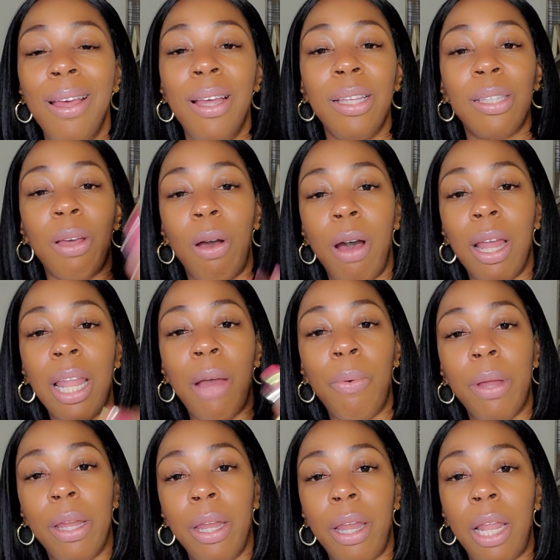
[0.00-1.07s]
So all I
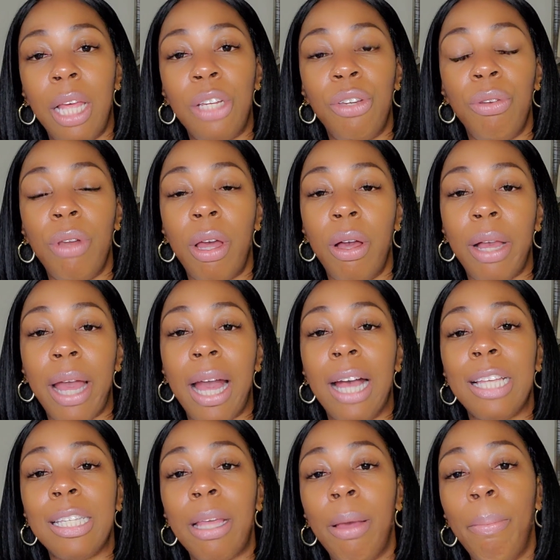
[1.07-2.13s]
want to let you know,
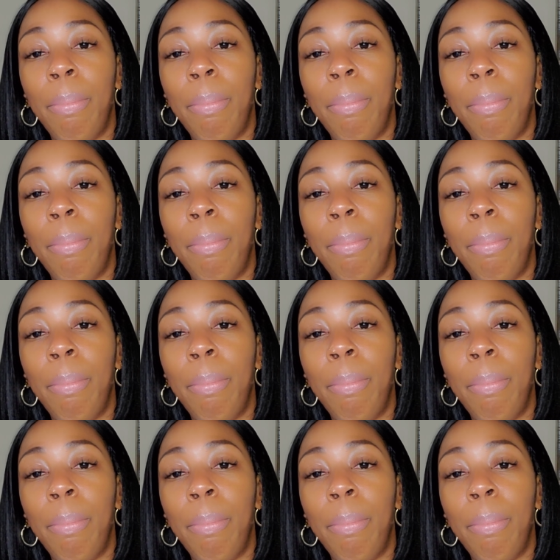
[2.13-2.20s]
guys,